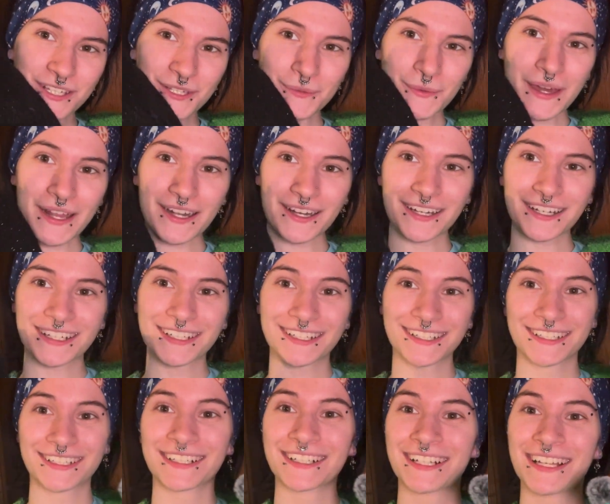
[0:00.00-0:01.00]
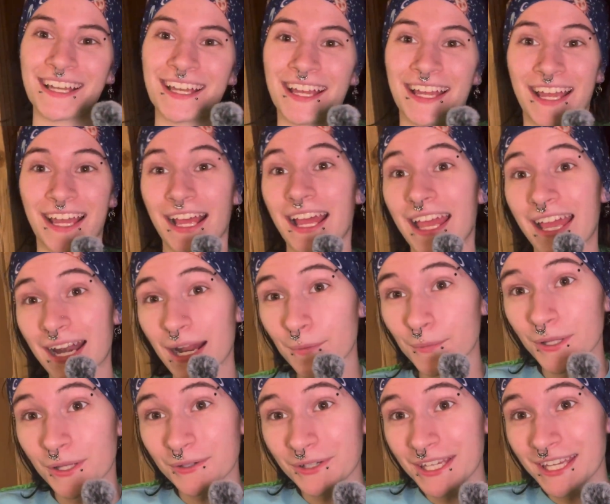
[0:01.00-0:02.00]
sweater. And I'm
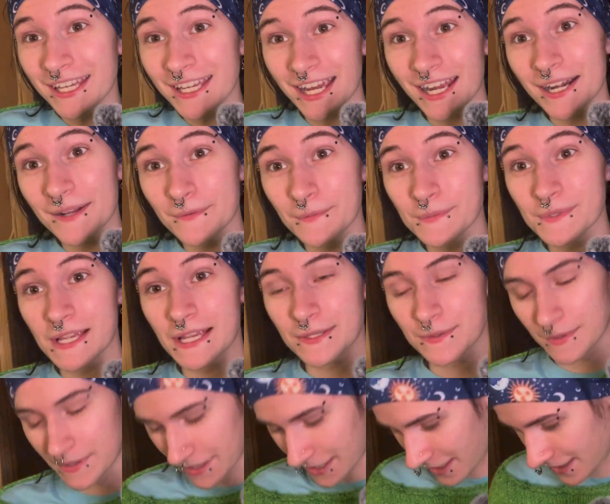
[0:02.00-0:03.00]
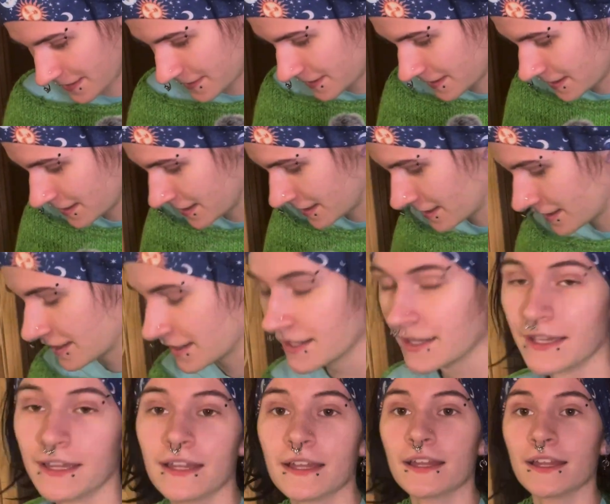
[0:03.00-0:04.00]
low-key kind of obsessed with it.
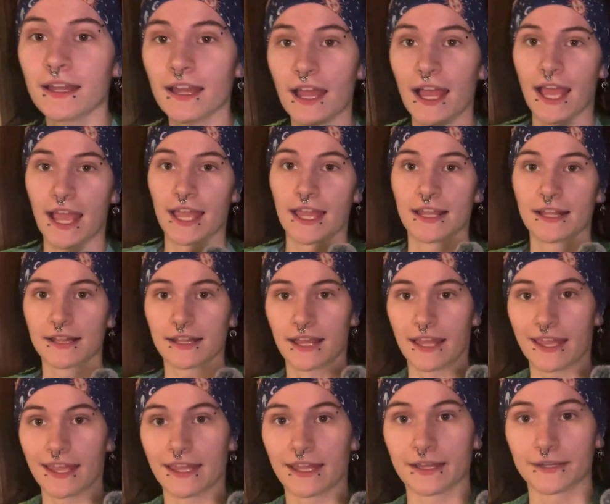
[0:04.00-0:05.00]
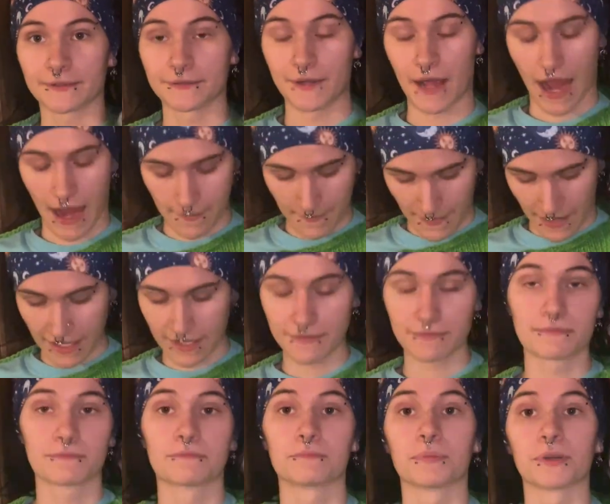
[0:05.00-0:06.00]
And like I might
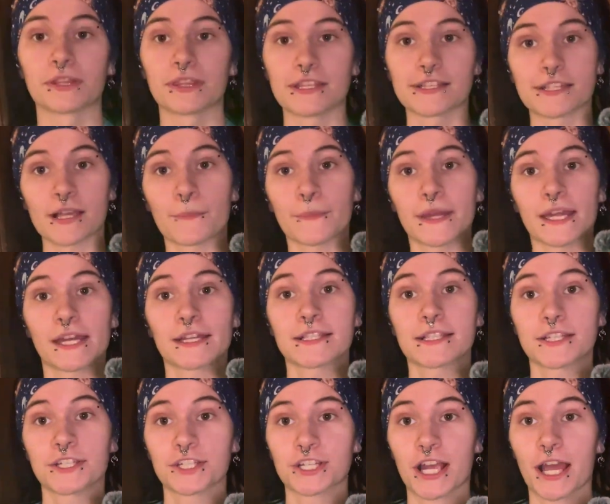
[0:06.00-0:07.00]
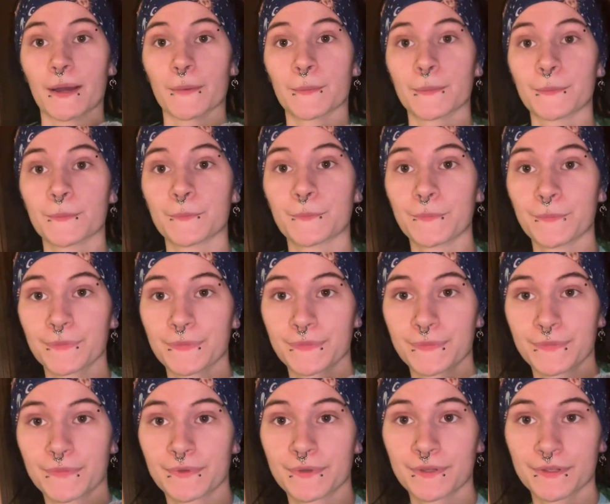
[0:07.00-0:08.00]
put these on my Etsy shop
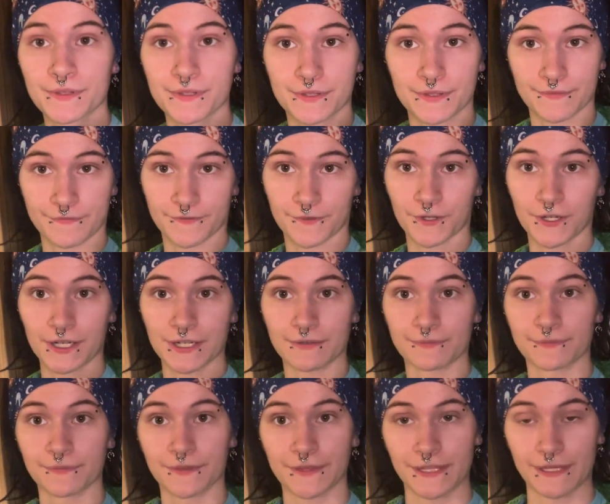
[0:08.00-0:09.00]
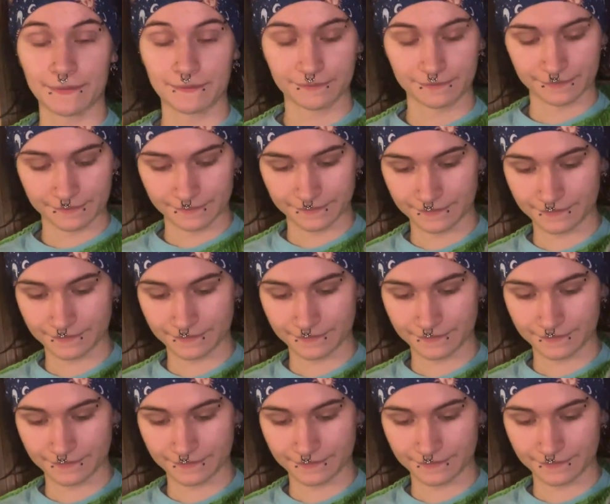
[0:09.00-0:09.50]
for them